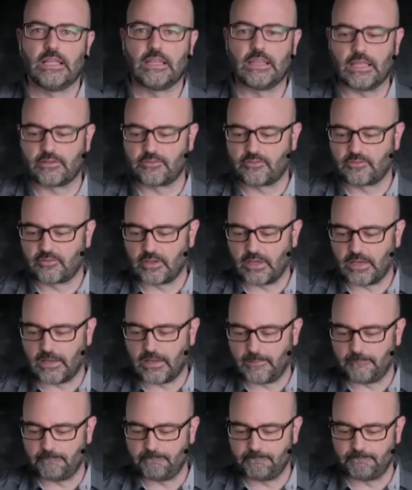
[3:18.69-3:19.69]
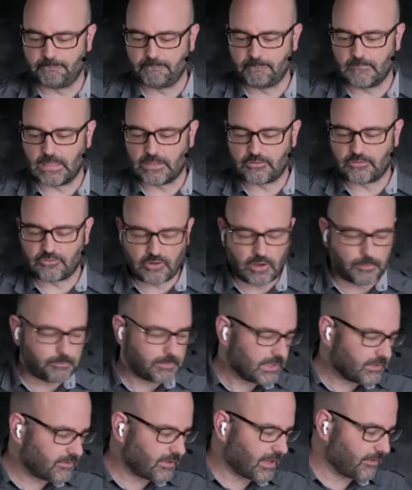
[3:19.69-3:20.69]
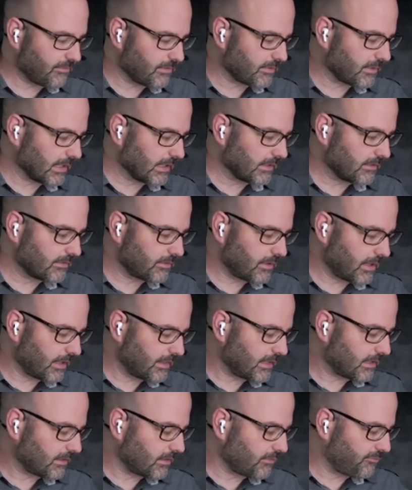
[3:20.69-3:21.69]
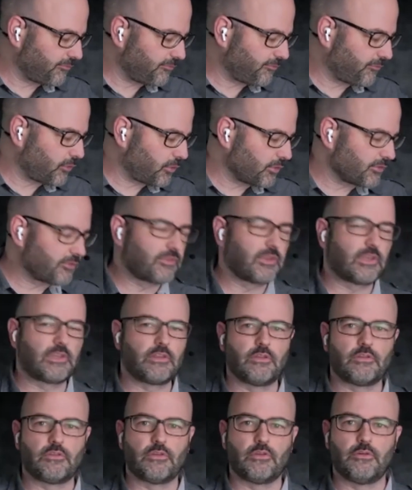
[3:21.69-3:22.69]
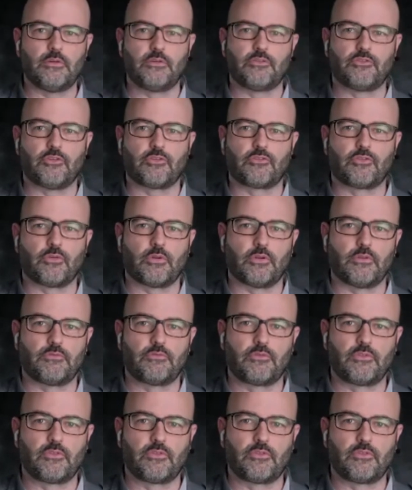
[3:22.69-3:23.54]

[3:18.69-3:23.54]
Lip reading: Let's jump into everything. So I think the first thing to do is just sort of